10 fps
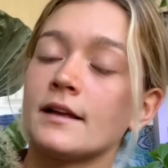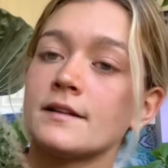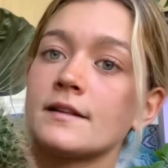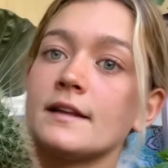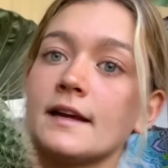
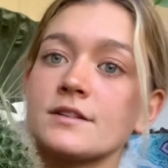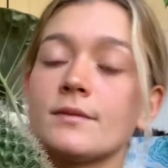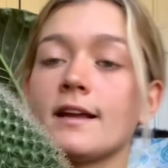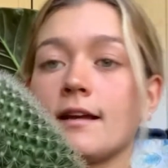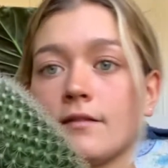The next one
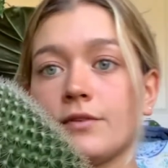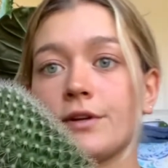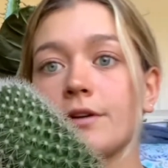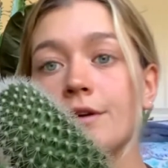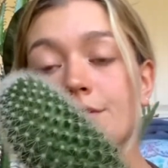I have here
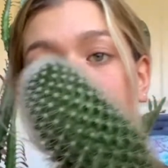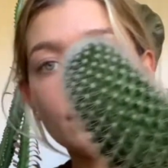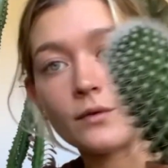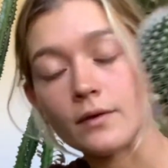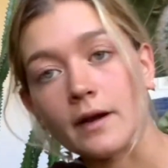is a
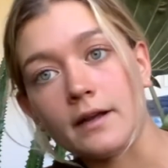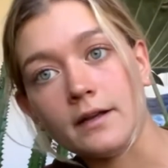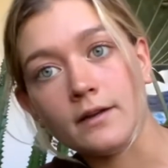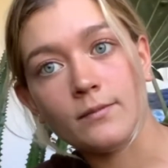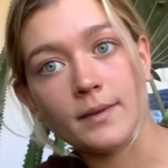variety
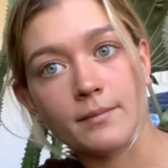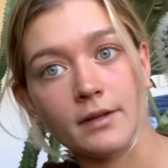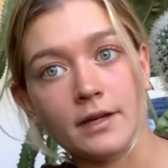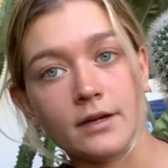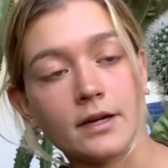of
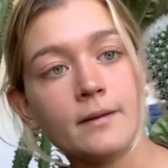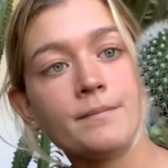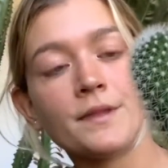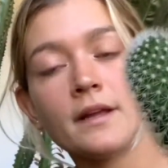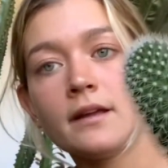Mammalera.
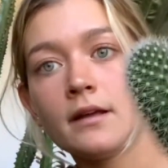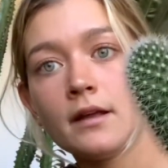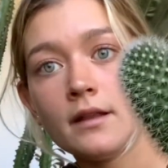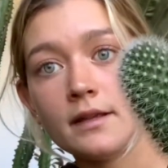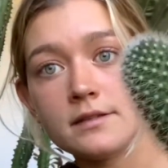
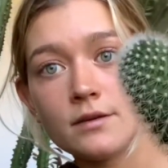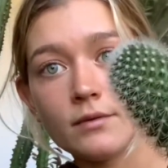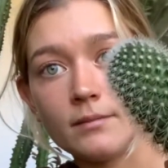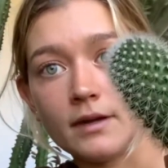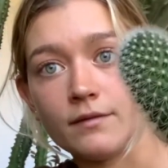These are one
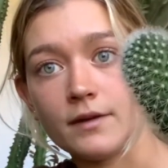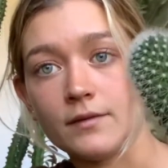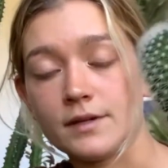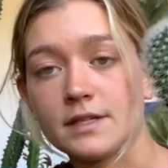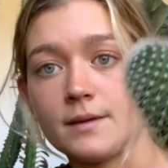of my
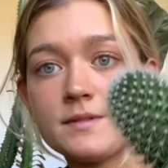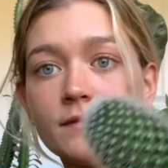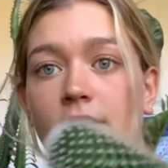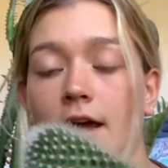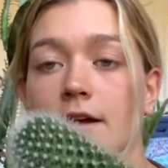favorite types of
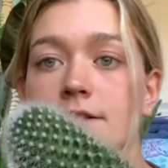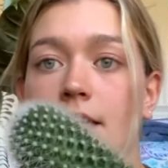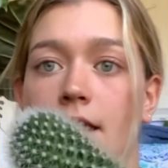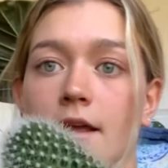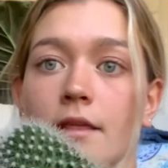
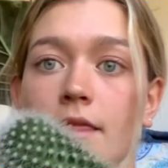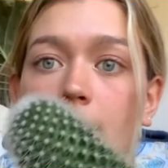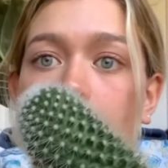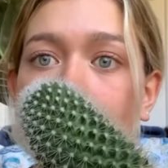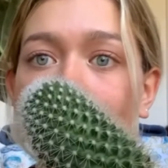cacti.
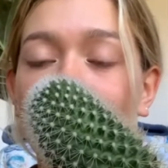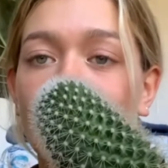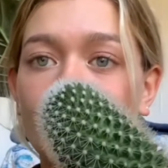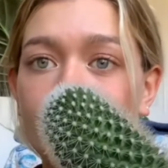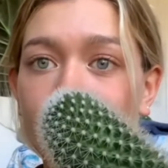They,
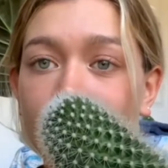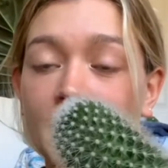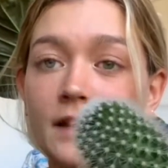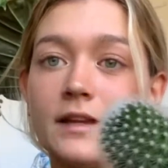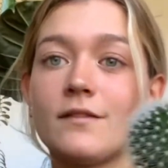I
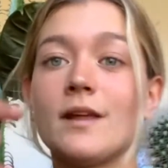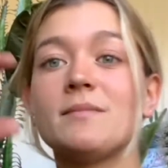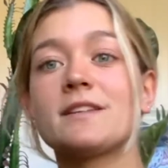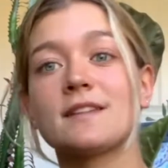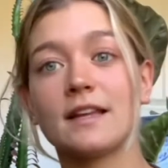think of them
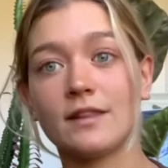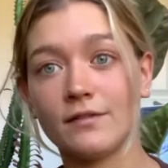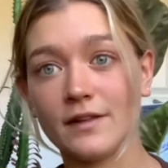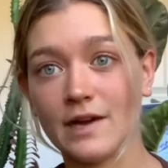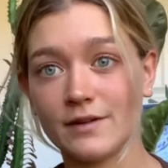as like the
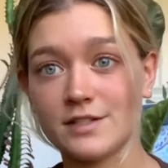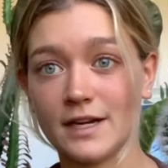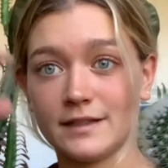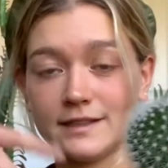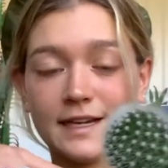flower
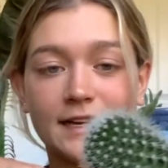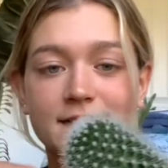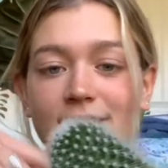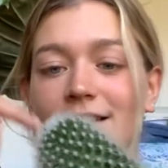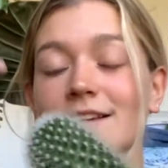child
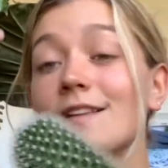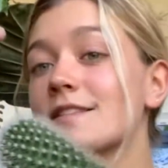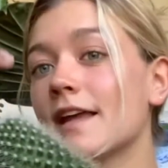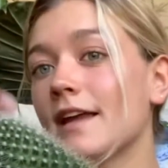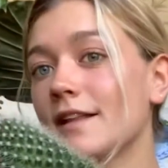cacti because
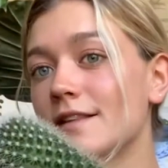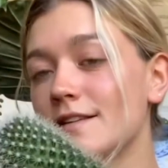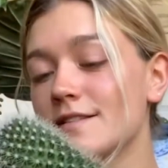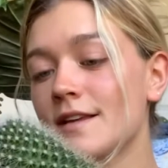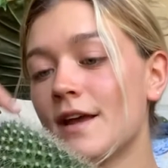they get
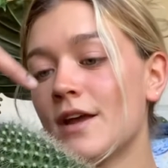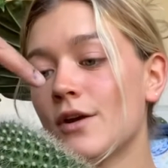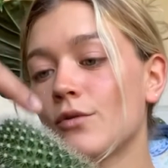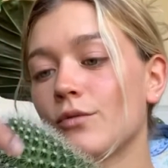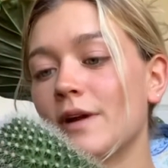this
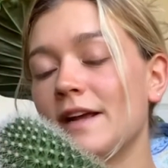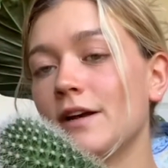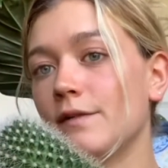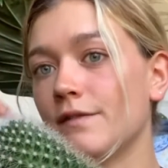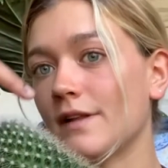ring
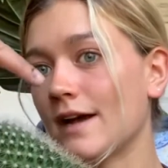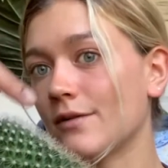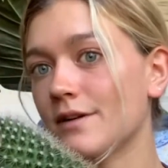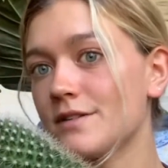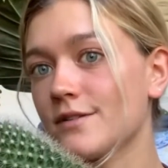of
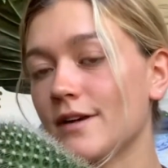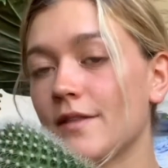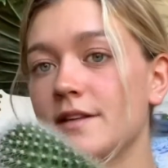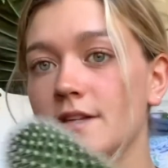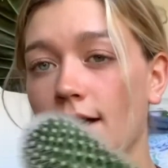flowers around the
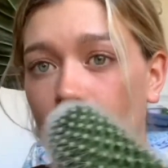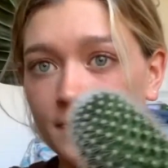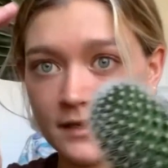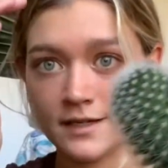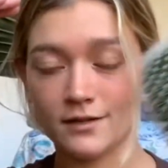top that
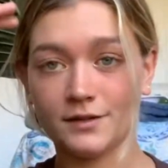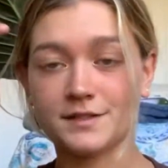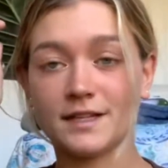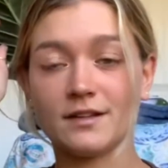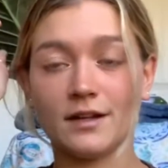kind of looks
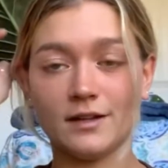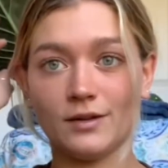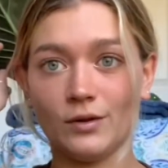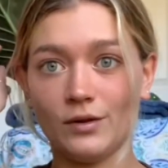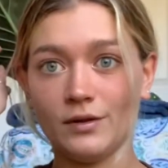like a
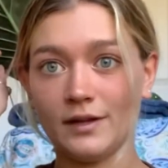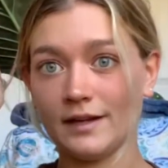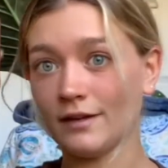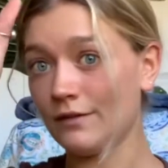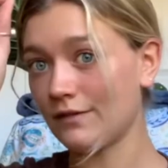little
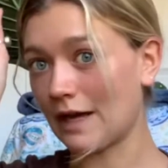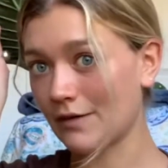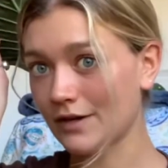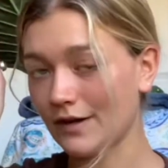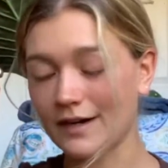like flower
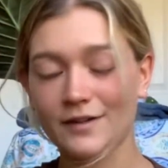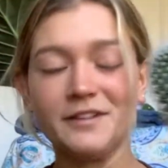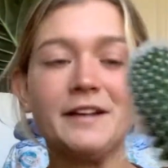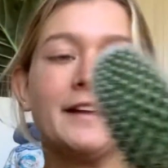crown.